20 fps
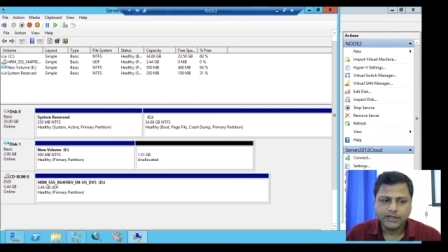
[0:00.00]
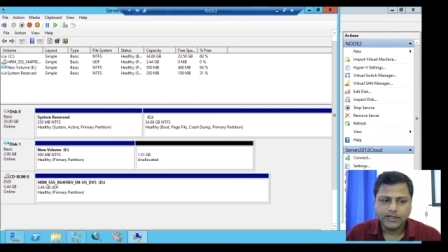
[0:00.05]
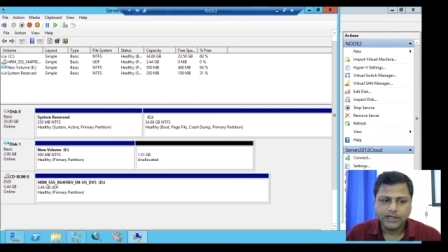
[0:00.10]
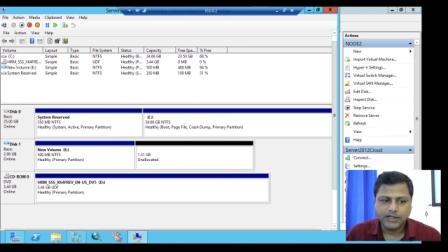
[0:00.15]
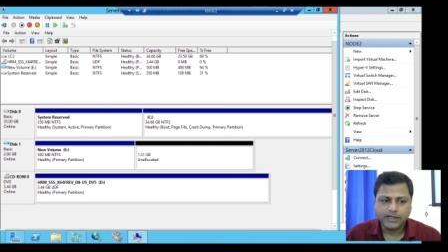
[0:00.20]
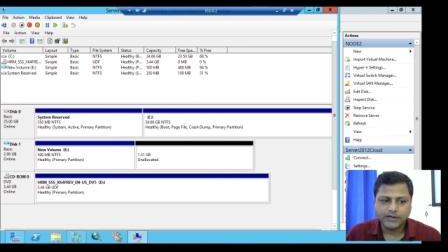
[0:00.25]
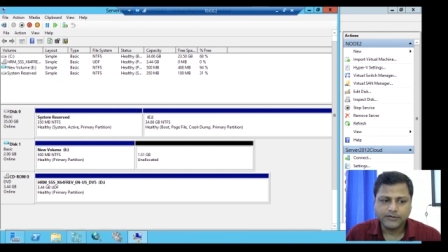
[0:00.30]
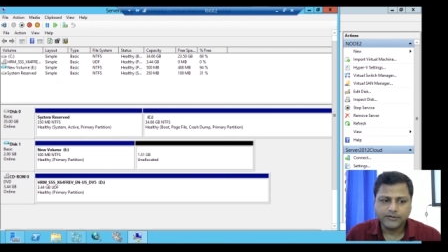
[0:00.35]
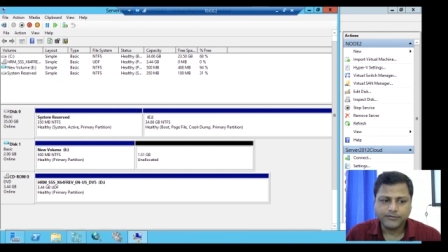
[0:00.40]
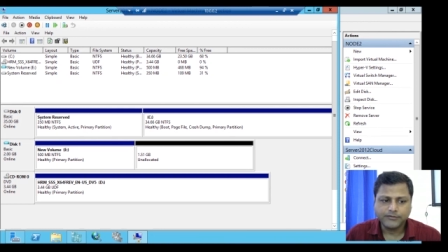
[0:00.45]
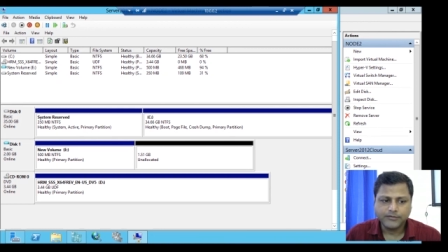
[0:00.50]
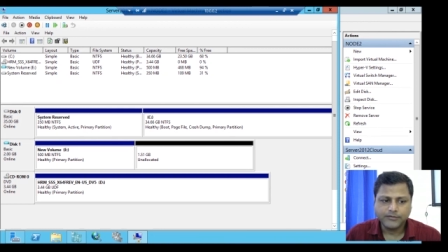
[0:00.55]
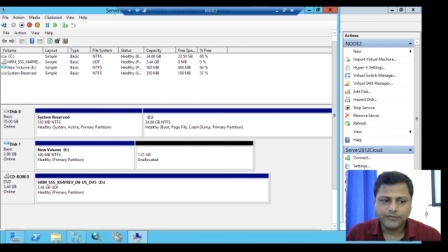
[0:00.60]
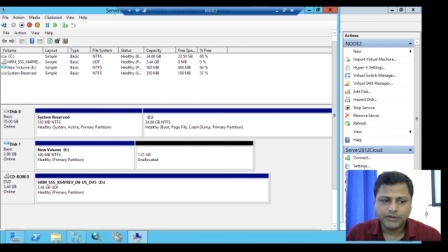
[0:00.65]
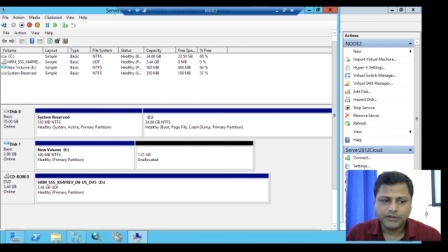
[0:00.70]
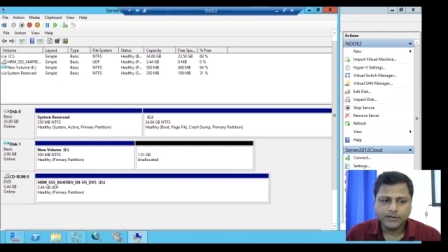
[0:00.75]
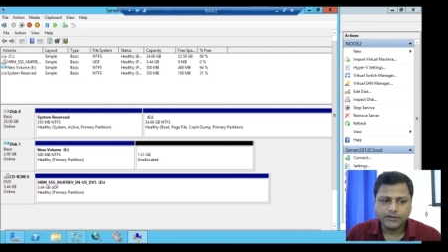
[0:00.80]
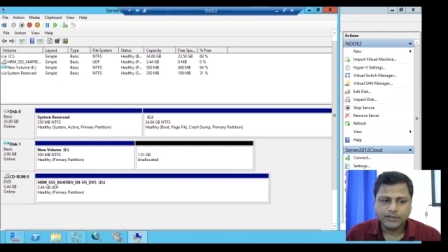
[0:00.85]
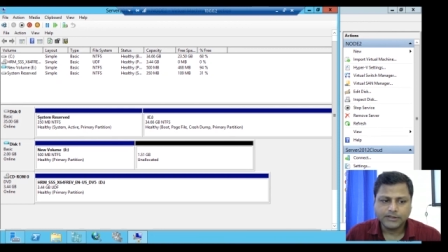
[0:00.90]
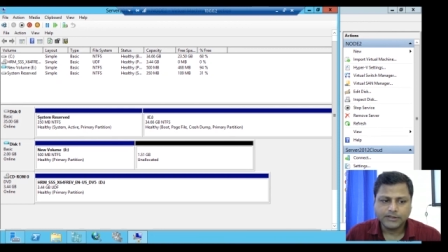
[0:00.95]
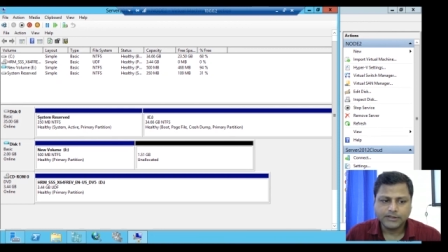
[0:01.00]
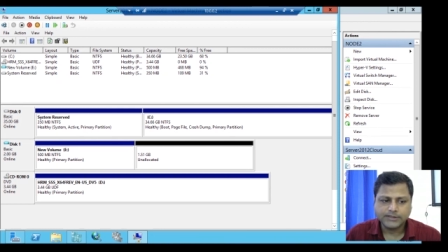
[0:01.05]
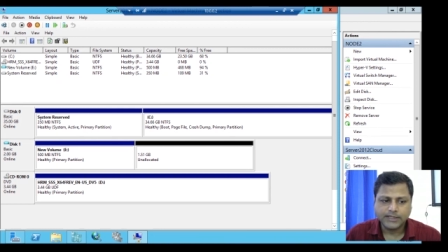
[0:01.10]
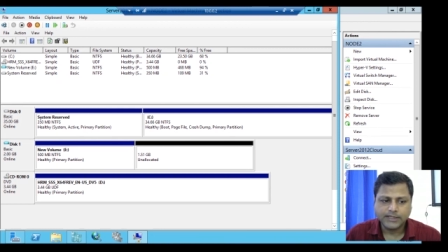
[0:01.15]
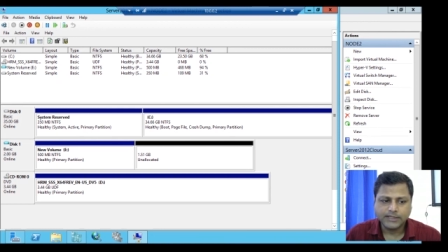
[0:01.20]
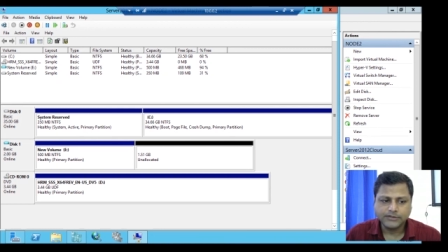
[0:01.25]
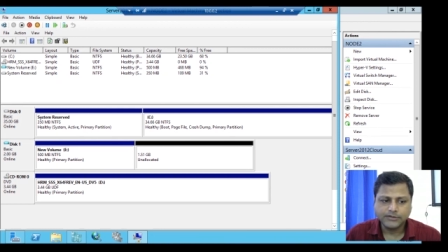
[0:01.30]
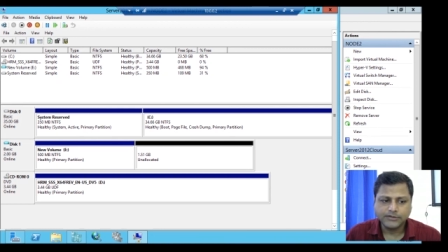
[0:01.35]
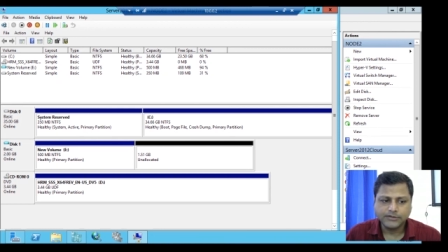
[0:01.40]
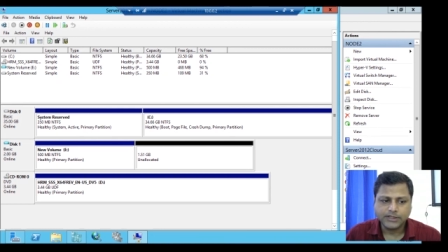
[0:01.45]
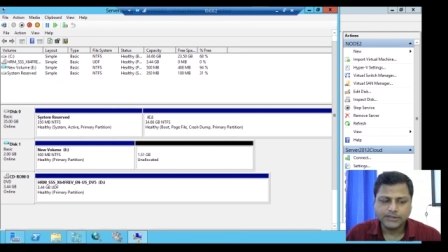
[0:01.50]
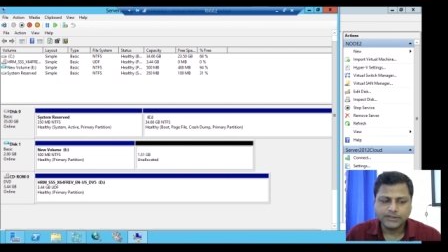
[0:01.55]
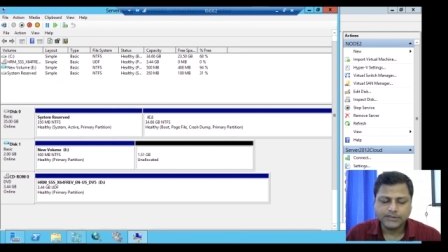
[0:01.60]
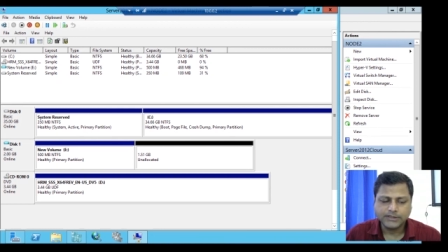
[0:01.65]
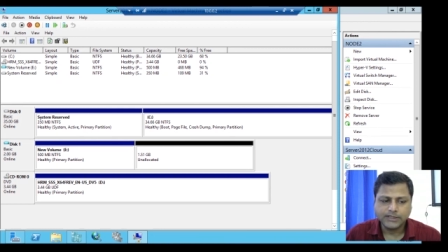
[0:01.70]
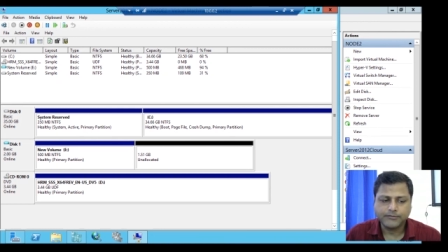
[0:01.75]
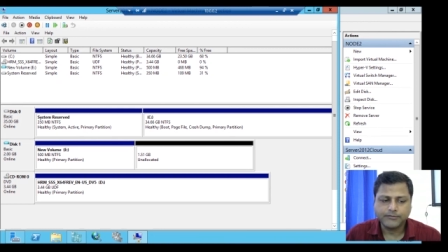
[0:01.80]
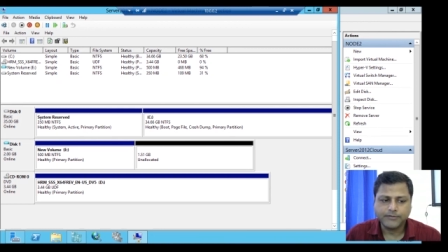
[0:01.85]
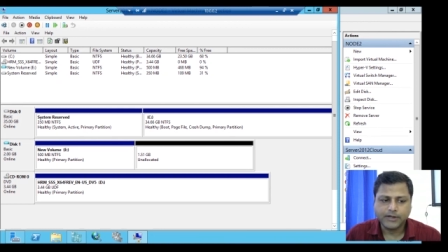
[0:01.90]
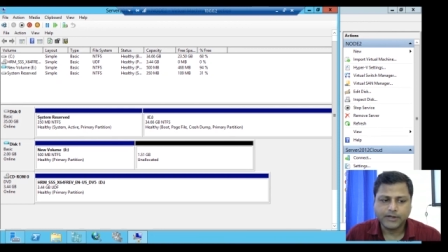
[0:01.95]
and the size you can see
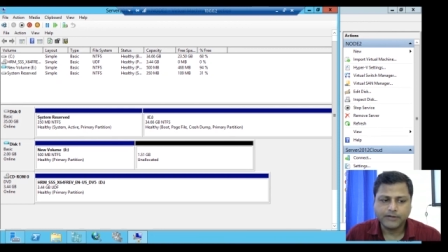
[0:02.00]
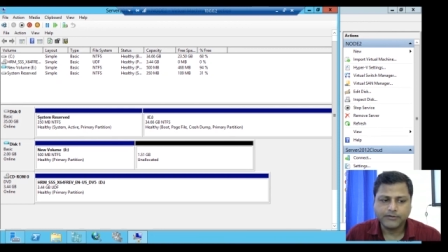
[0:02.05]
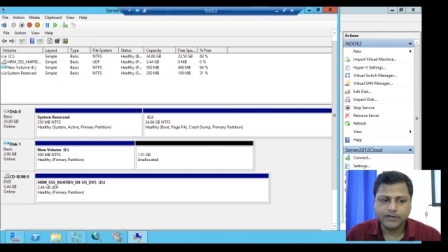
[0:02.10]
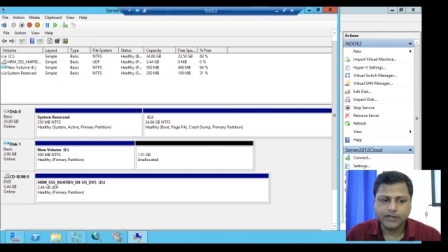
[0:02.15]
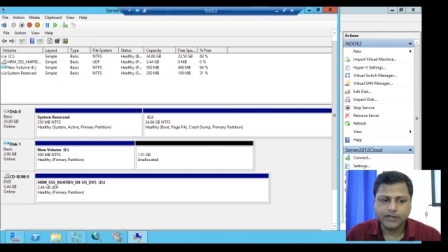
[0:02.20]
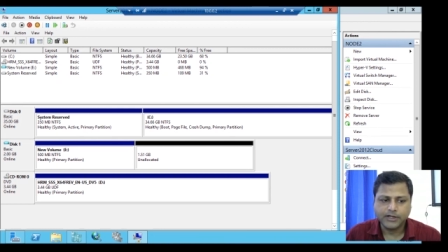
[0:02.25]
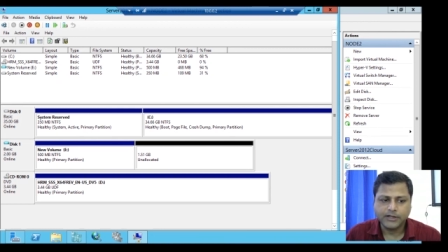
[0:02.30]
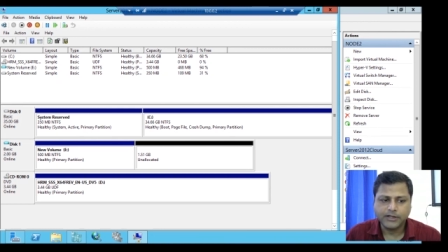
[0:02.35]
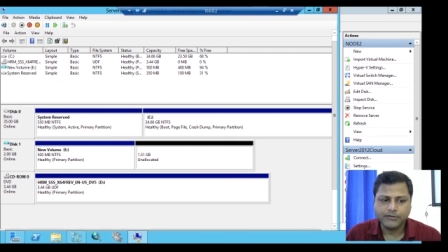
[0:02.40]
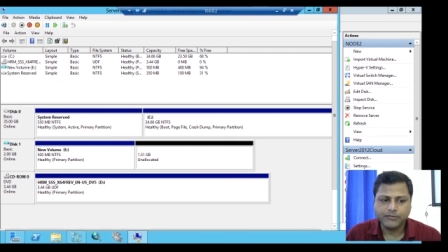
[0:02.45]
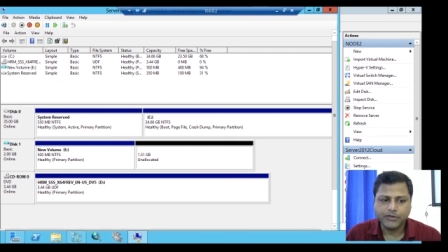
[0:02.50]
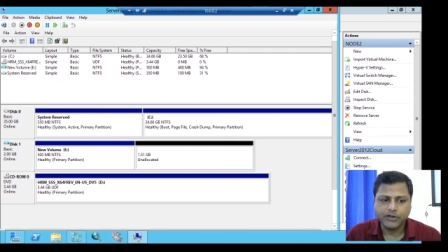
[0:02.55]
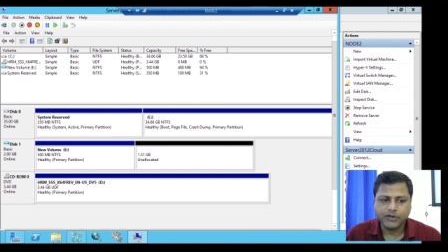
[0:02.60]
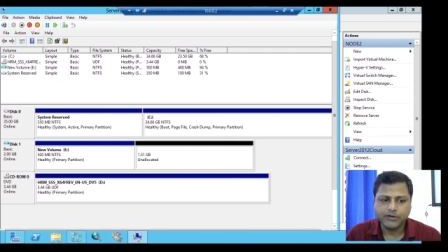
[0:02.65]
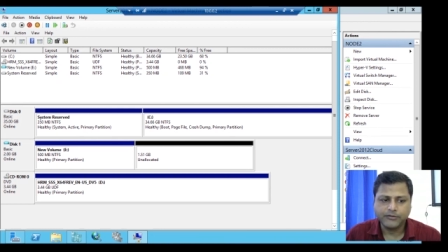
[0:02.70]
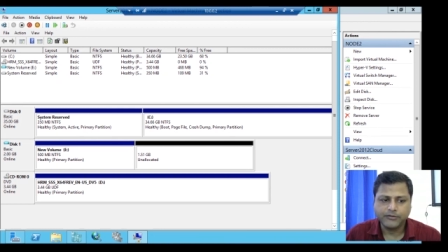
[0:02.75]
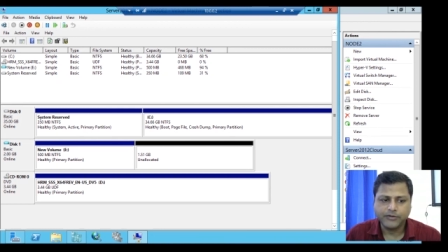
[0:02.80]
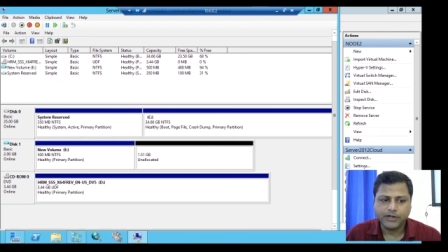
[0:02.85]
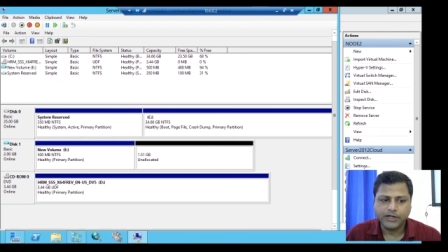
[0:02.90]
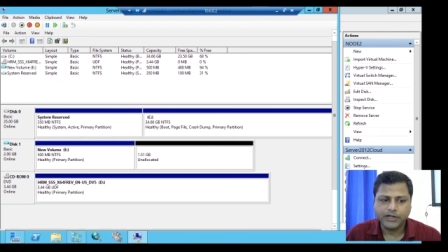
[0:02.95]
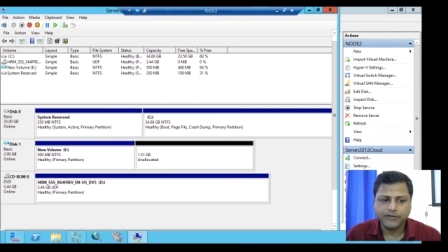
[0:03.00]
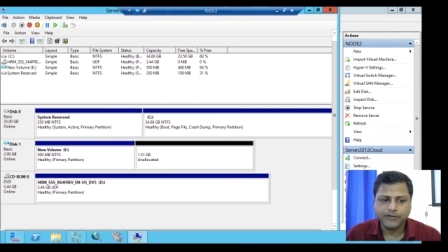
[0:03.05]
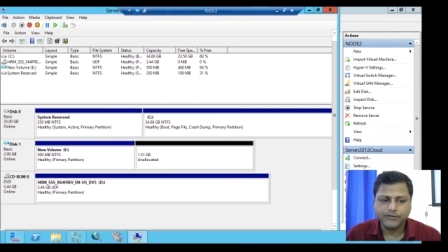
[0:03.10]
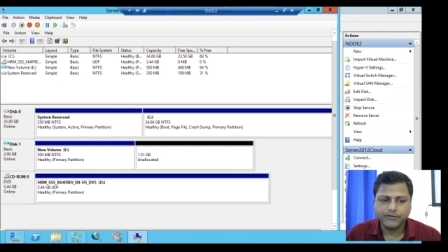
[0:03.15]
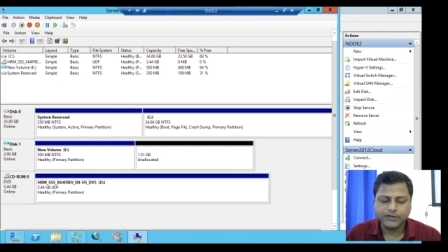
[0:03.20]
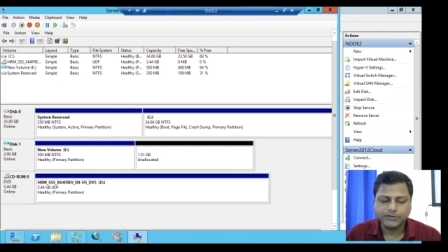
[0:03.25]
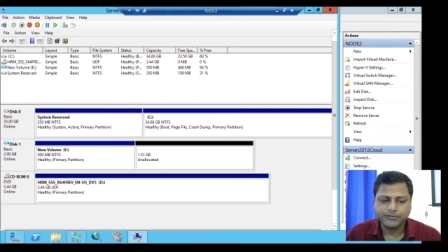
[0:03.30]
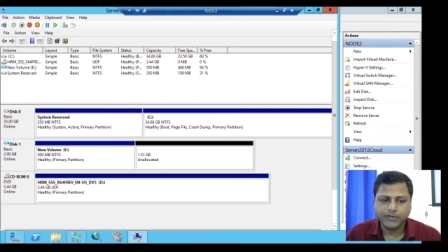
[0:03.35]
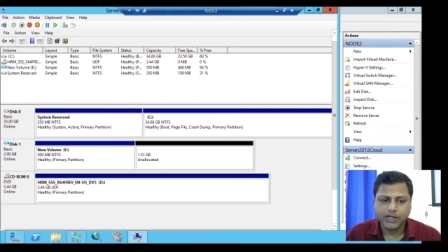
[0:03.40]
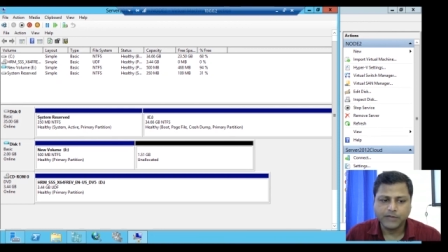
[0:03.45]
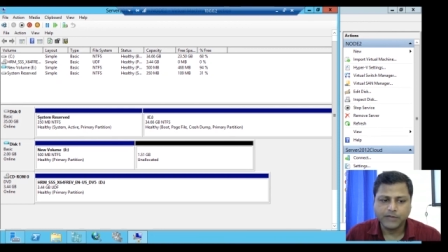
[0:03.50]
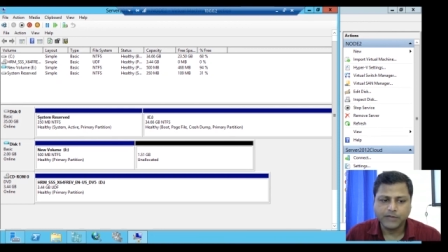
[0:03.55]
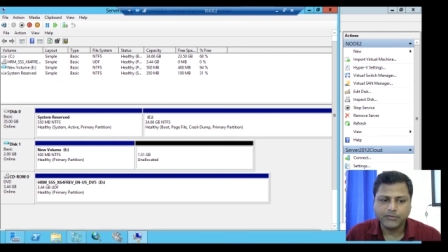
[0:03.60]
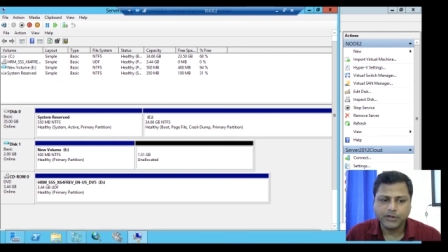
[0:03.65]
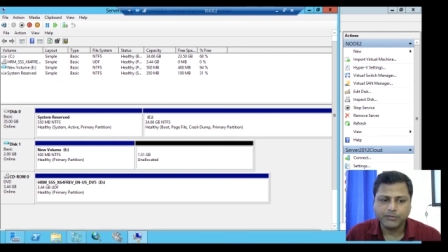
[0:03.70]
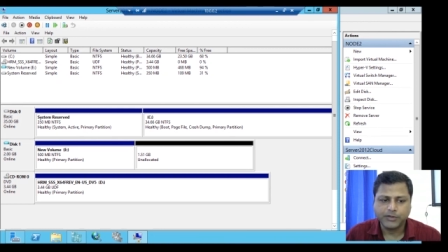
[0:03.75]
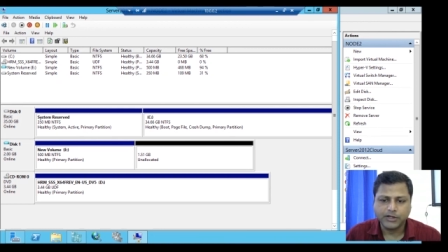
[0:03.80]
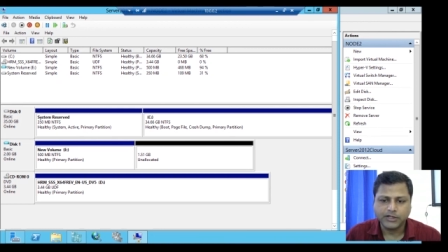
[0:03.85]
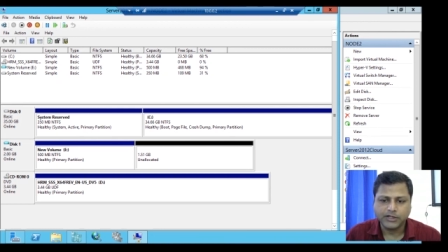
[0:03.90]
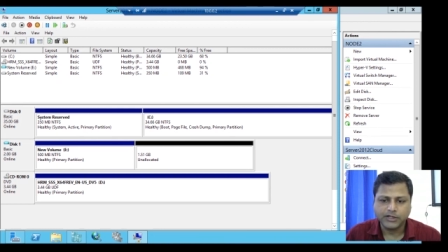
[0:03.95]
that 500 MB of NTFS
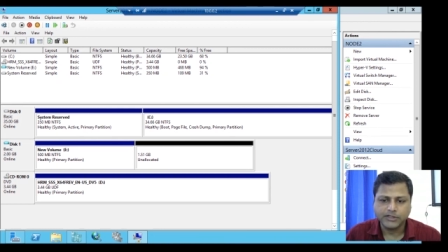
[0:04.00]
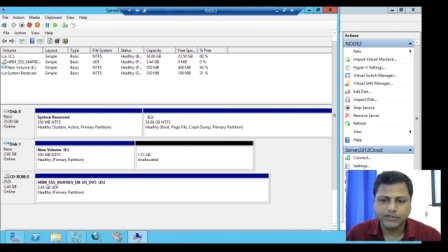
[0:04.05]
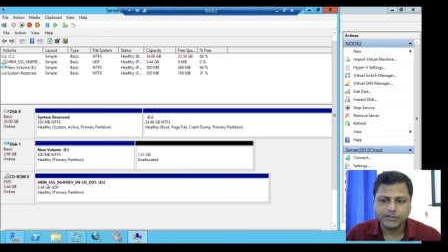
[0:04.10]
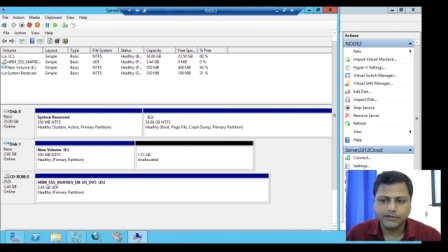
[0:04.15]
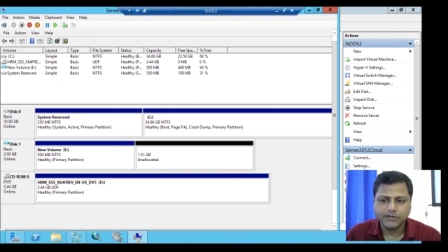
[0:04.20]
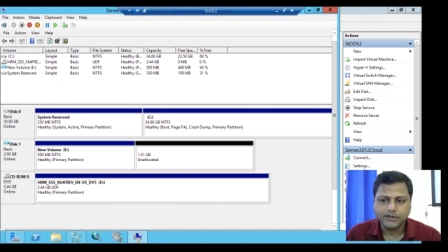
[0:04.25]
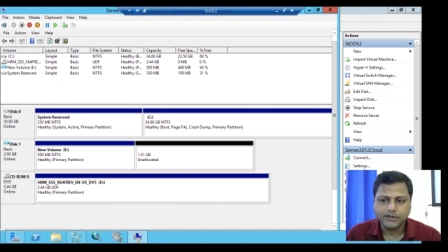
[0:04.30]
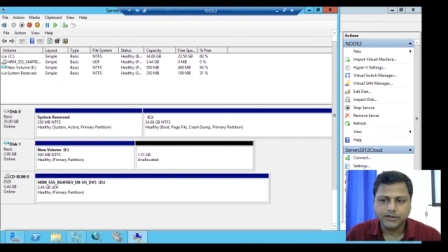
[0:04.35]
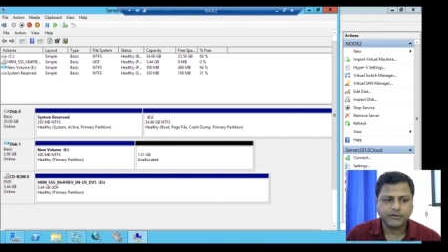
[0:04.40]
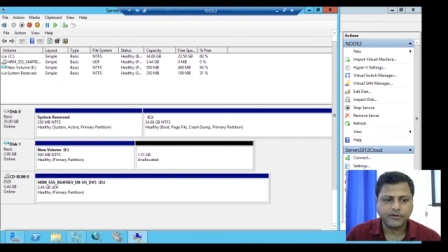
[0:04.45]
primary partition.